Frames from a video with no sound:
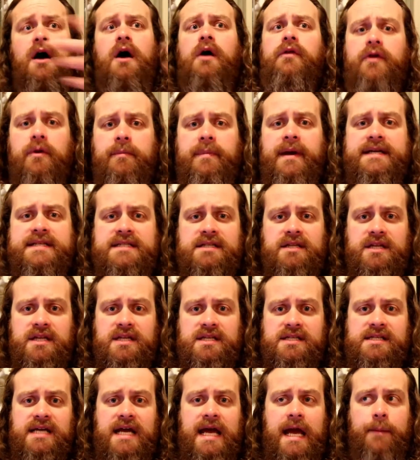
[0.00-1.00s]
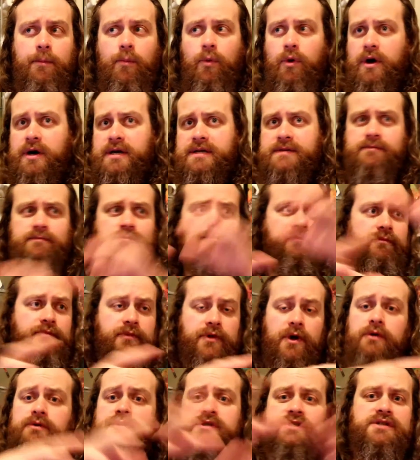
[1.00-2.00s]
They're basically the same. Whereas
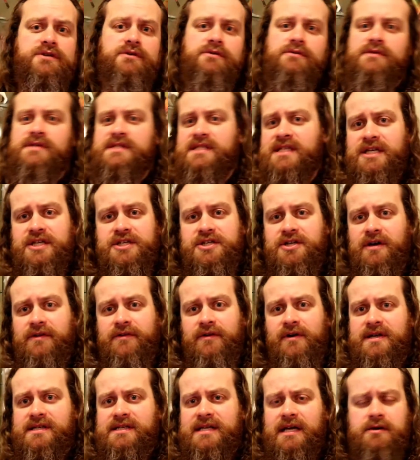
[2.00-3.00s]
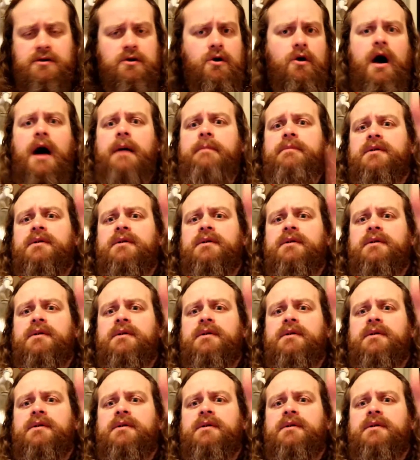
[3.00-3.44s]
those two see each other as like, no, I'm